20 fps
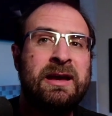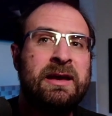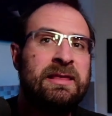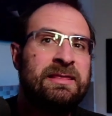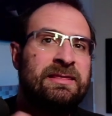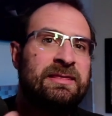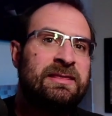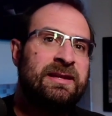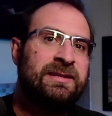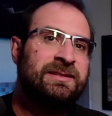
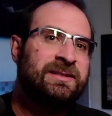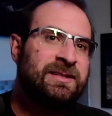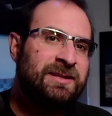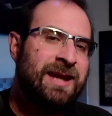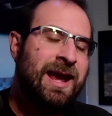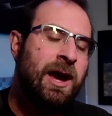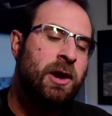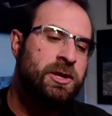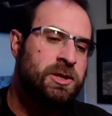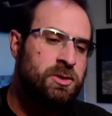This is
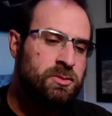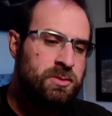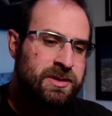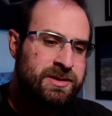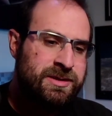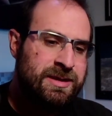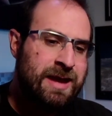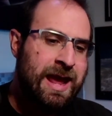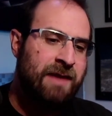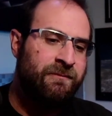how you
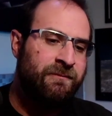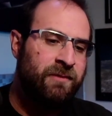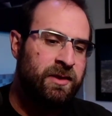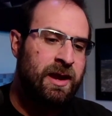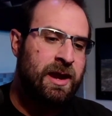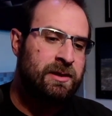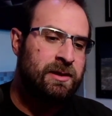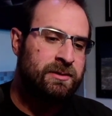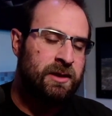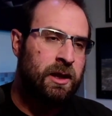
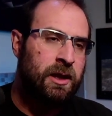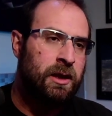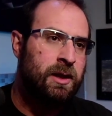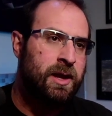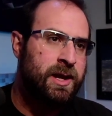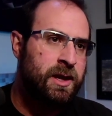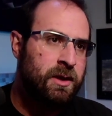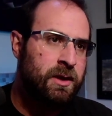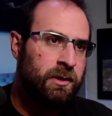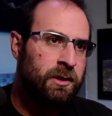navigate the
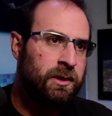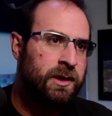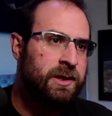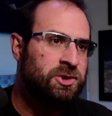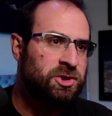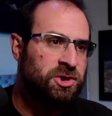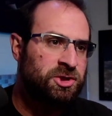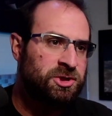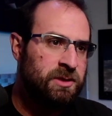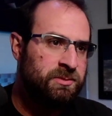client
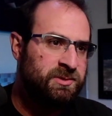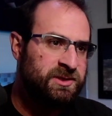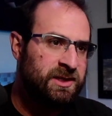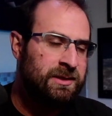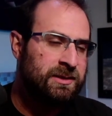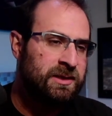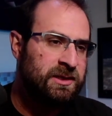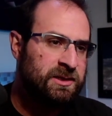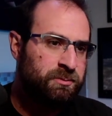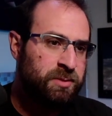relationships
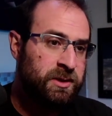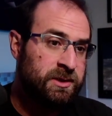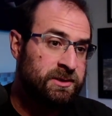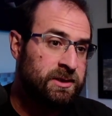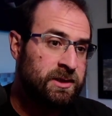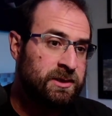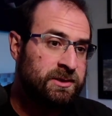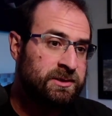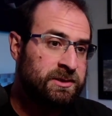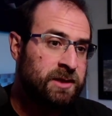in this
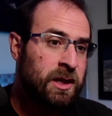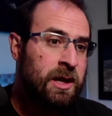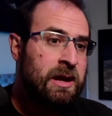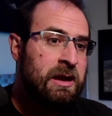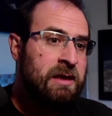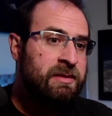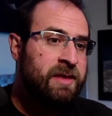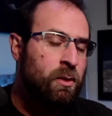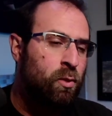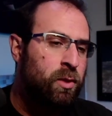business
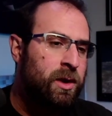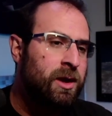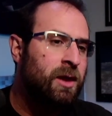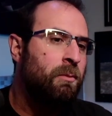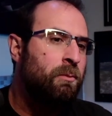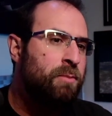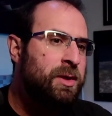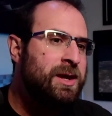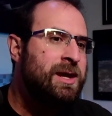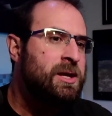that will
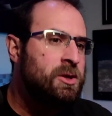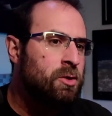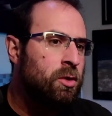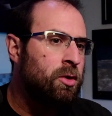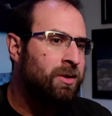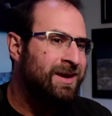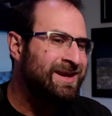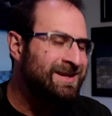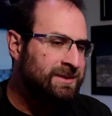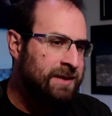be
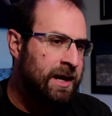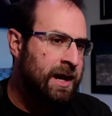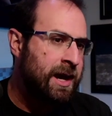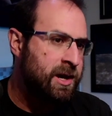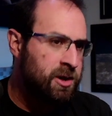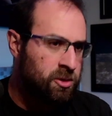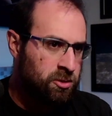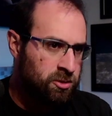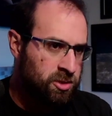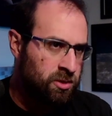your
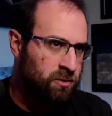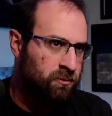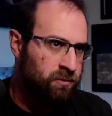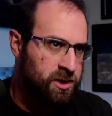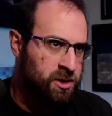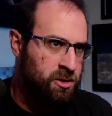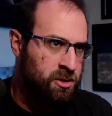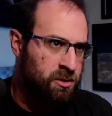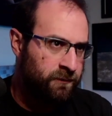entire career